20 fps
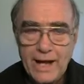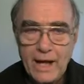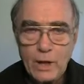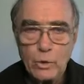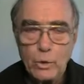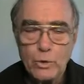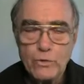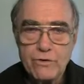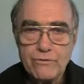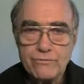
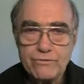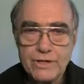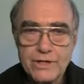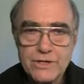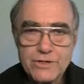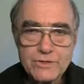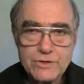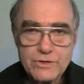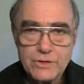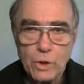our Lord
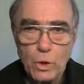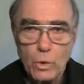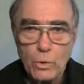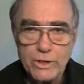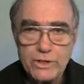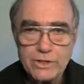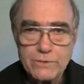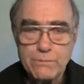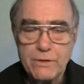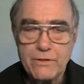refers to the
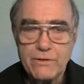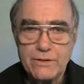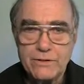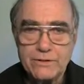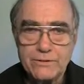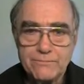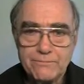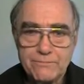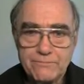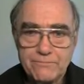Holy Spirit.